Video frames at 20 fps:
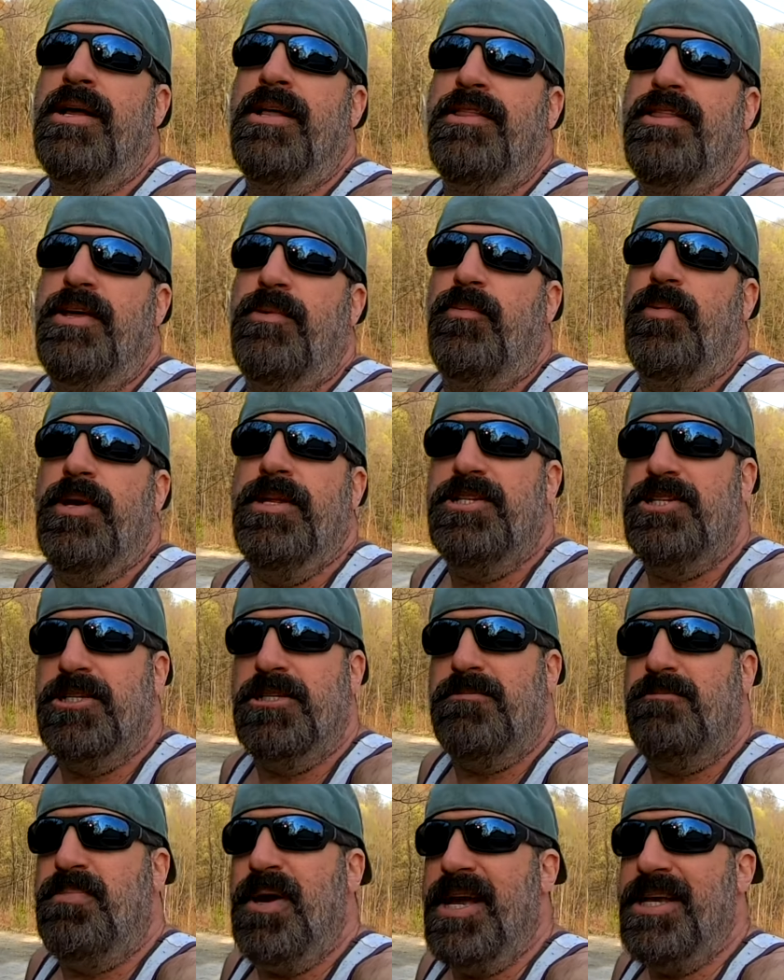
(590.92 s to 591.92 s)
that we
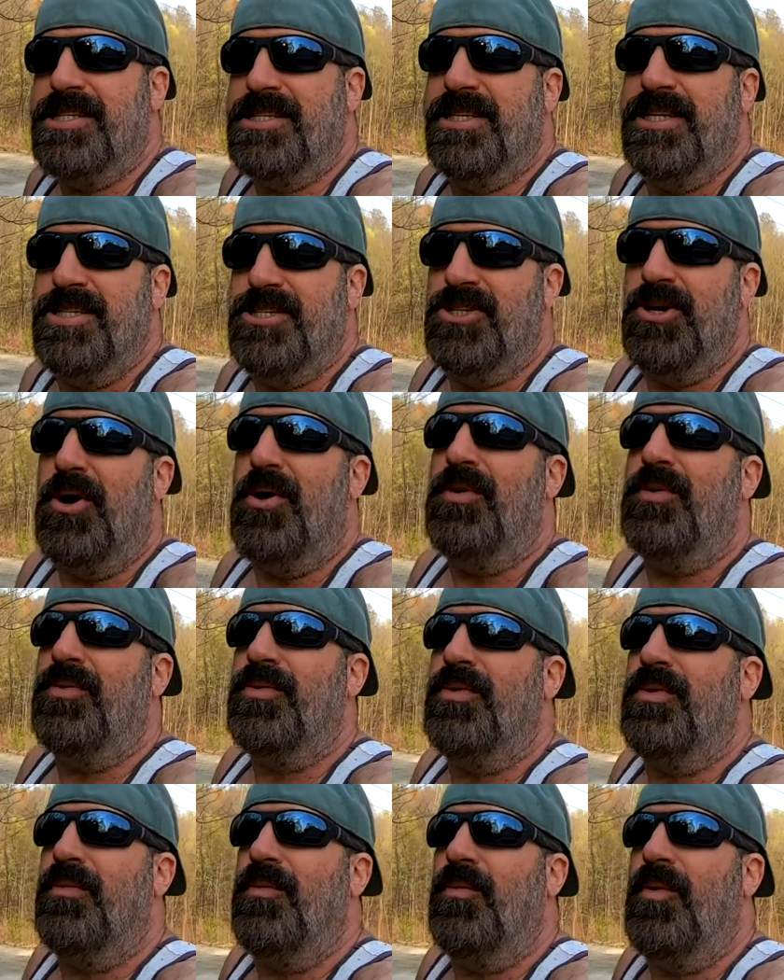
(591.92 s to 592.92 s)
just basically don't
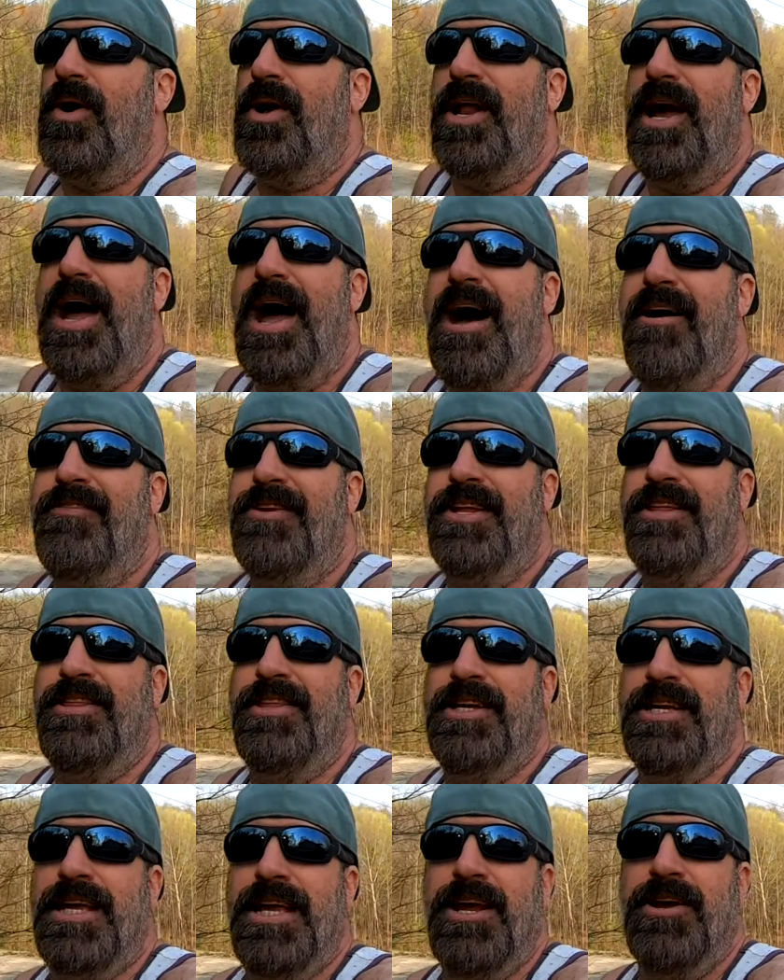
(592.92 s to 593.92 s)
want to have
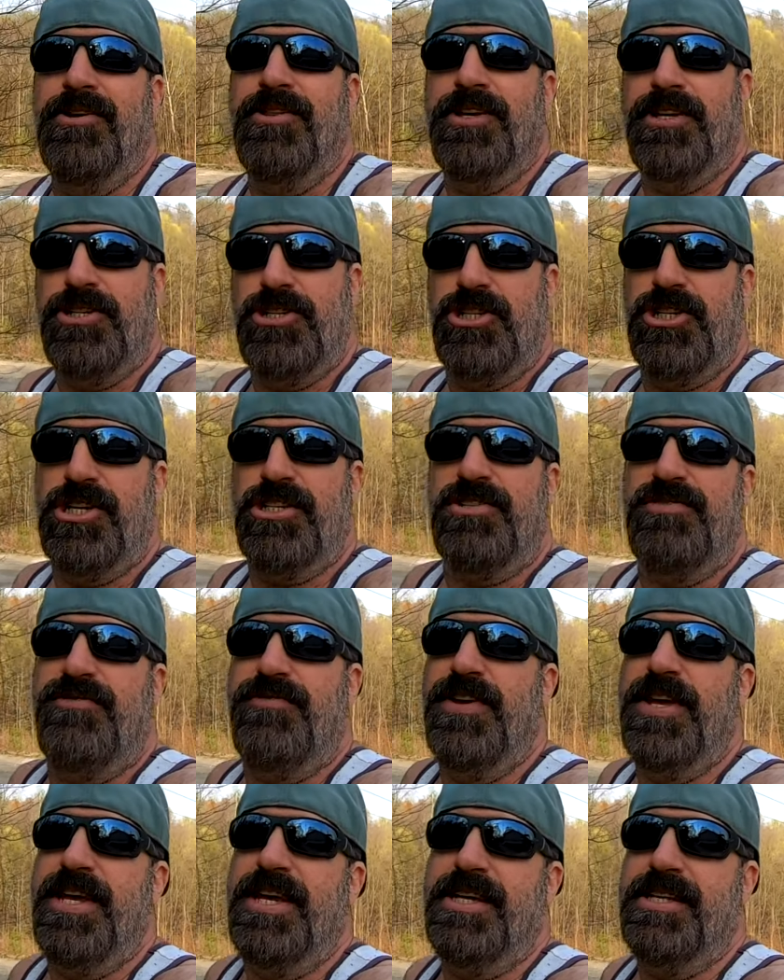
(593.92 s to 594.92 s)
anything here that just
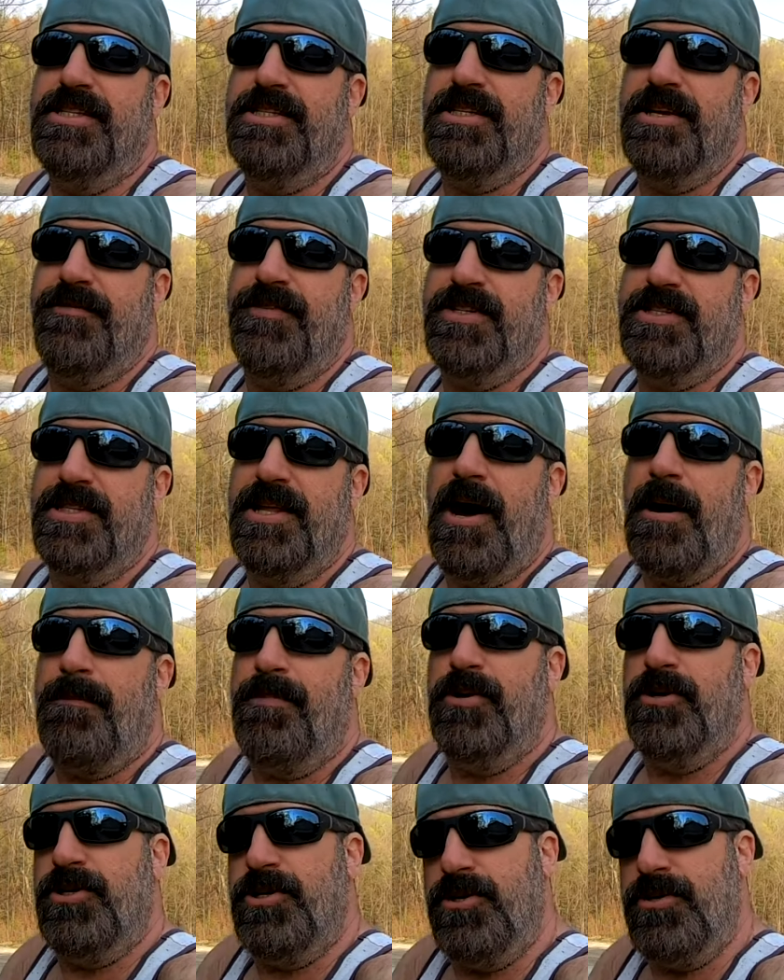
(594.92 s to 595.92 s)
feeds. If it's not
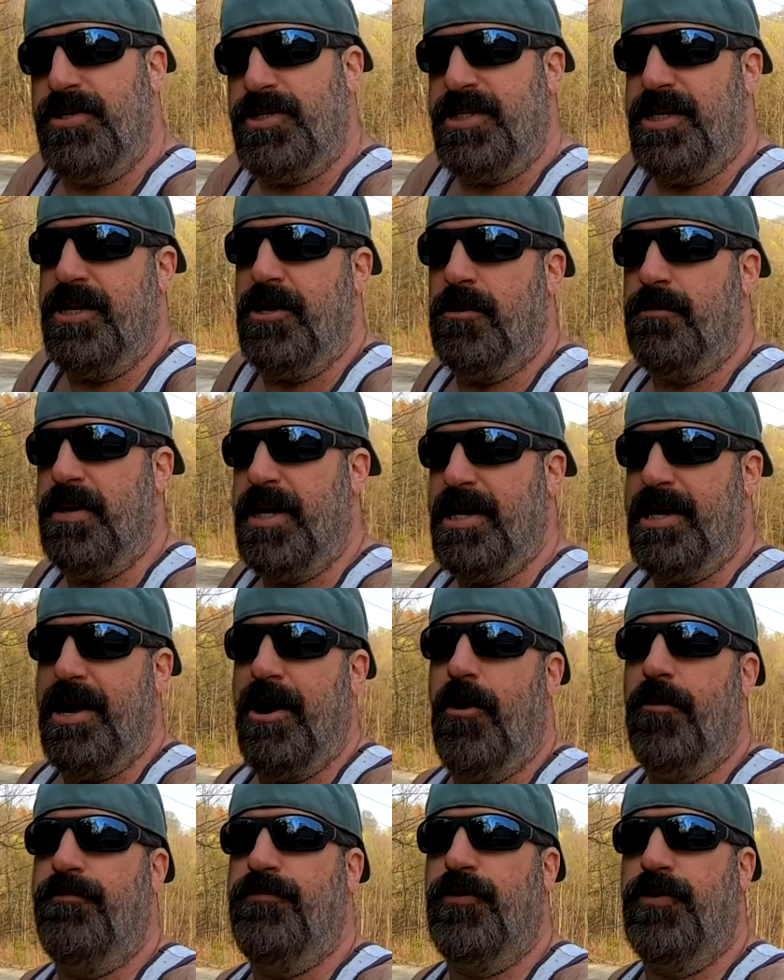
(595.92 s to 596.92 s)
producing or being
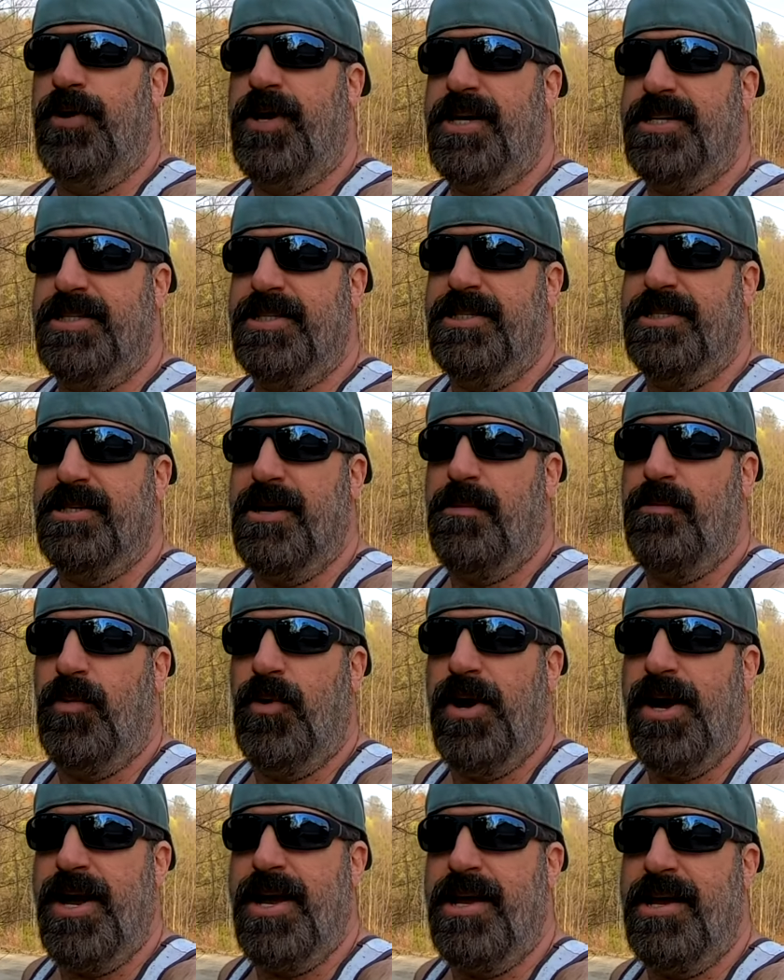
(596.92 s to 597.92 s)
helpful to us in some
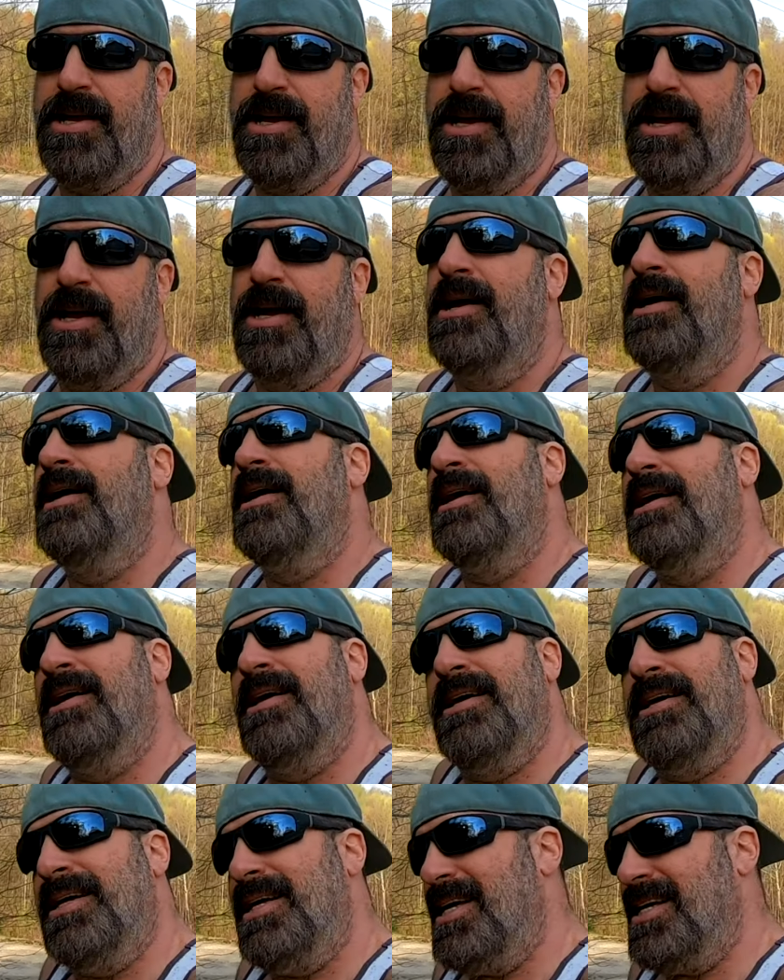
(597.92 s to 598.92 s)
way,
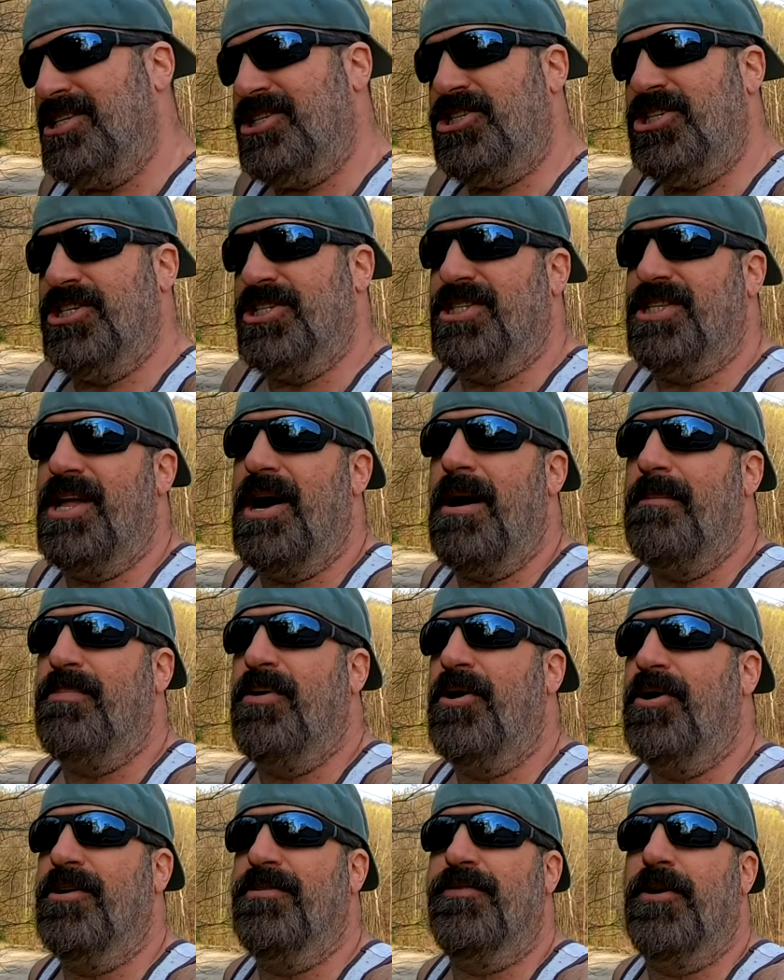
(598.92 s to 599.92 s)
It's just not
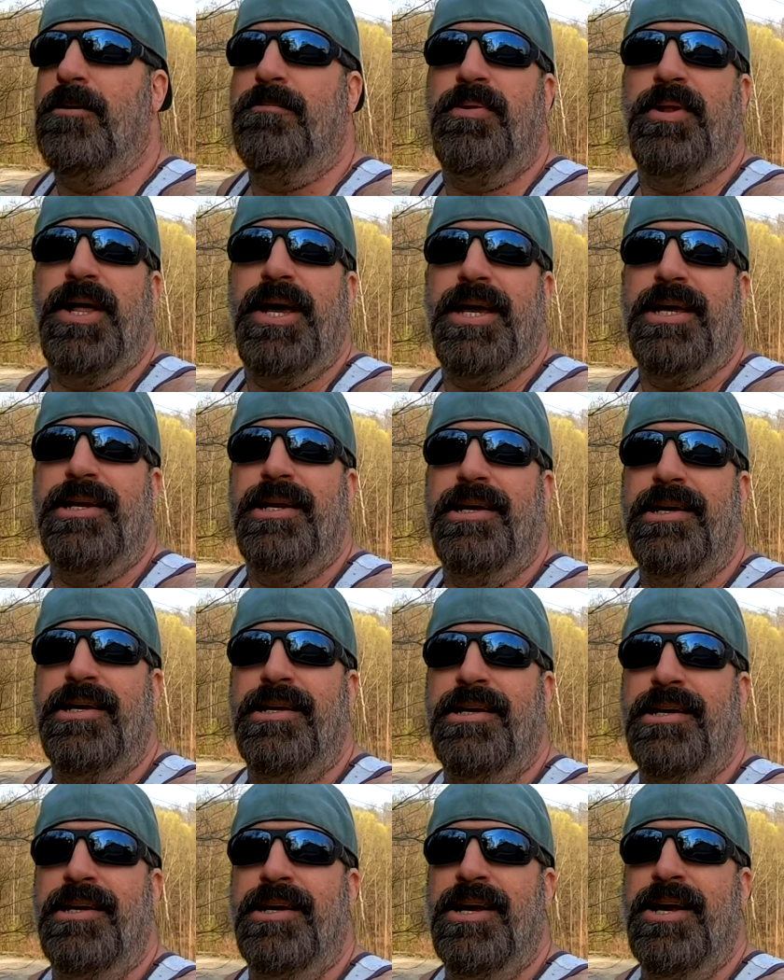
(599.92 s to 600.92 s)
part of our plan.
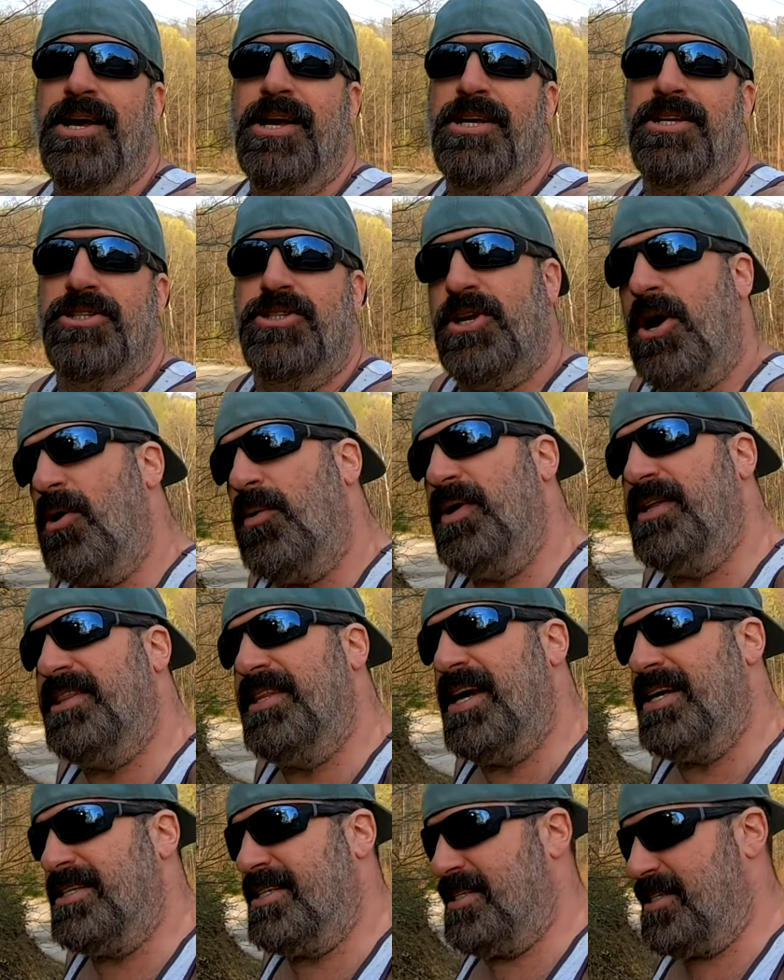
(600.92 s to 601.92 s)
So with
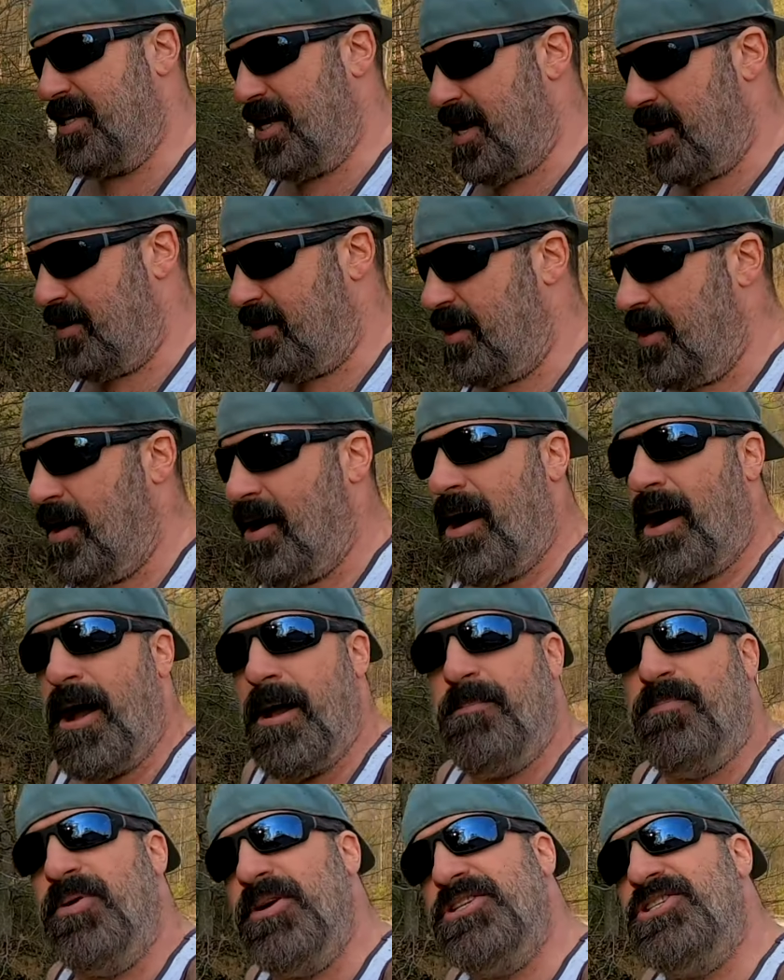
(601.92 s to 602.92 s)
that said, I
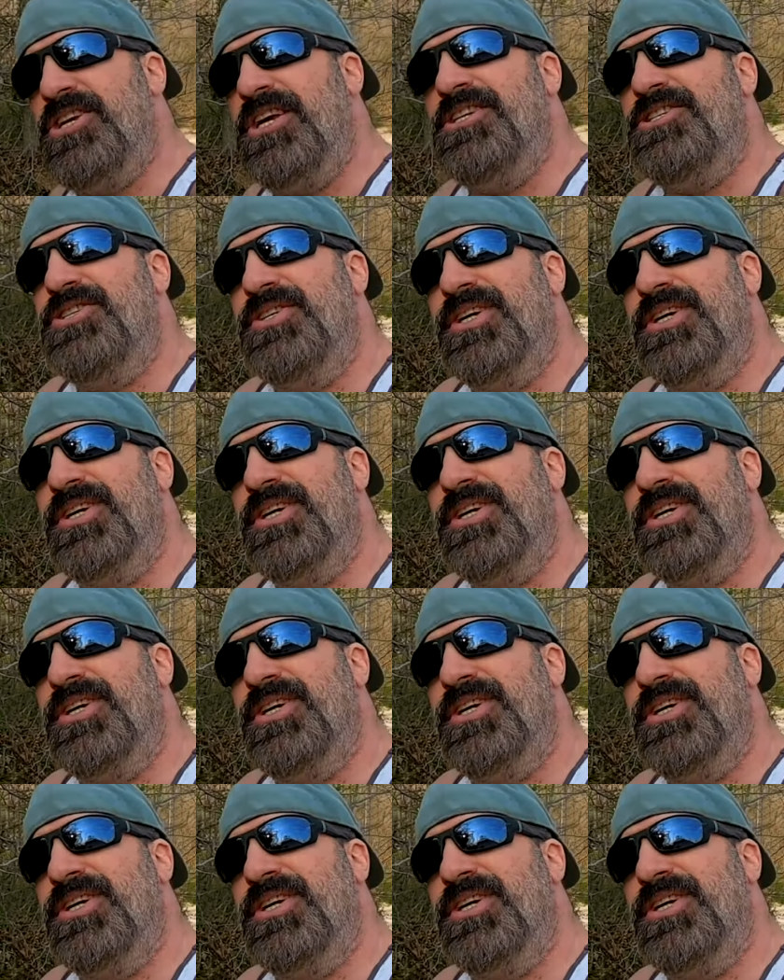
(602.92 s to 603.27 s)
appreciate